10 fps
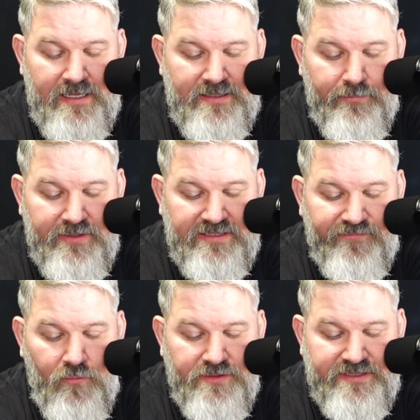The police
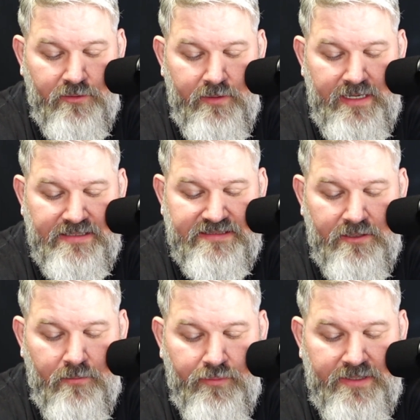force and Creedy's
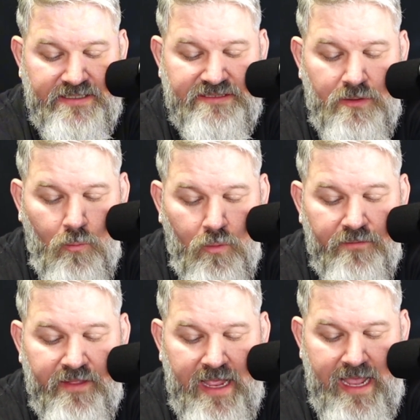secret police
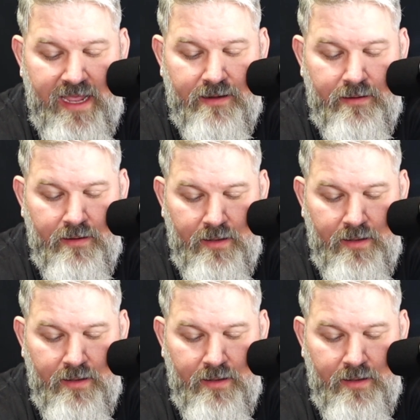were the hand.